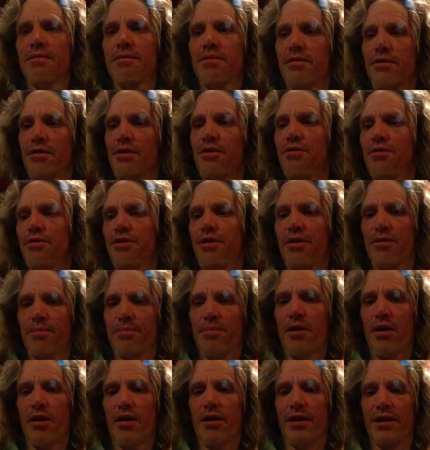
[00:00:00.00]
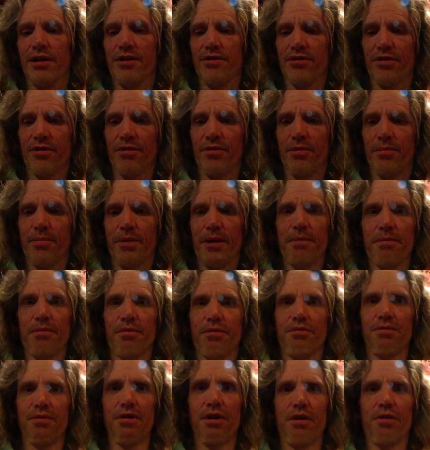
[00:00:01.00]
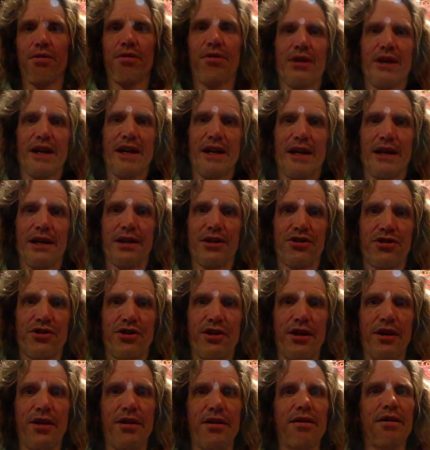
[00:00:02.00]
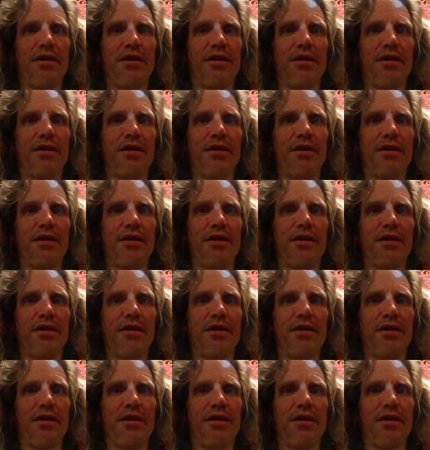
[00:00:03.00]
glued to the parties are the people who know they're getting a cheat.